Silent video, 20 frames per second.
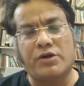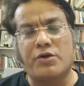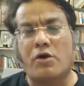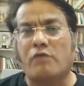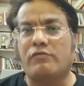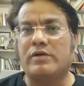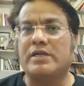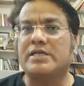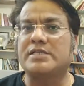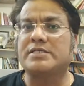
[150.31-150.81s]

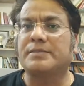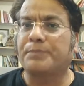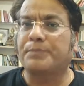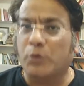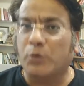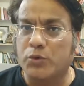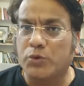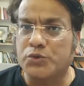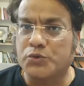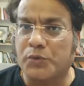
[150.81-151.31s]
Novel is a
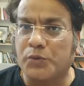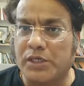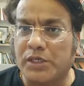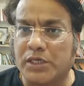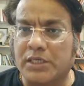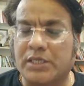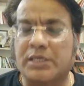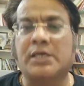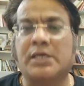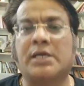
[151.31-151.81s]
prose
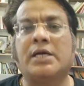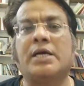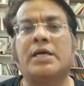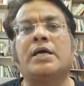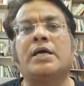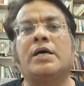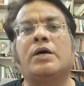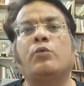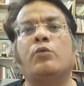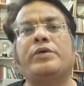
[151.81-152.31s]
work
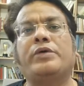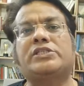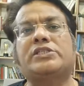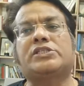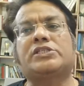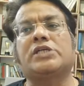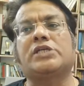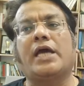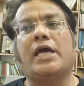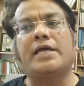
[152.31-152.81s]

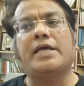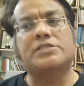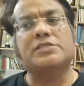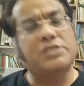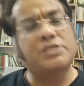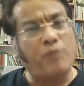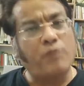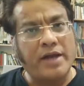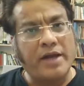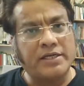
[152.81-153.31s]
which is
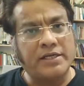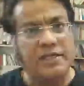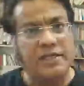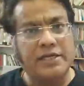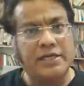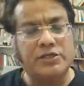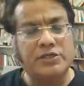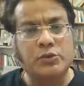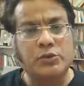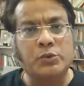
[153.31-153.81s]
divided
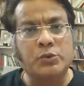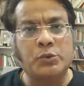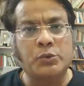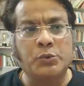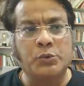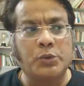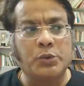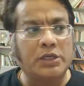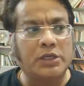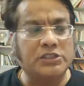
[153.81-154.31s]

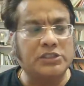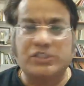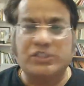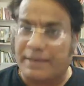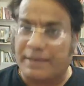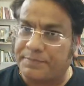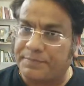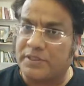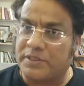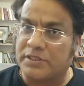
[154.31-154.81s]
into
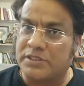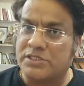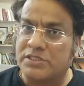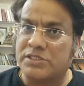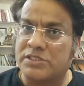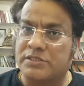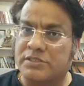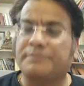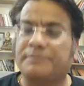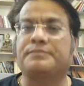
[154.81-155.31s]

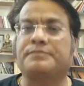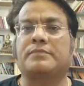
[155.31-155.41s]
chapters,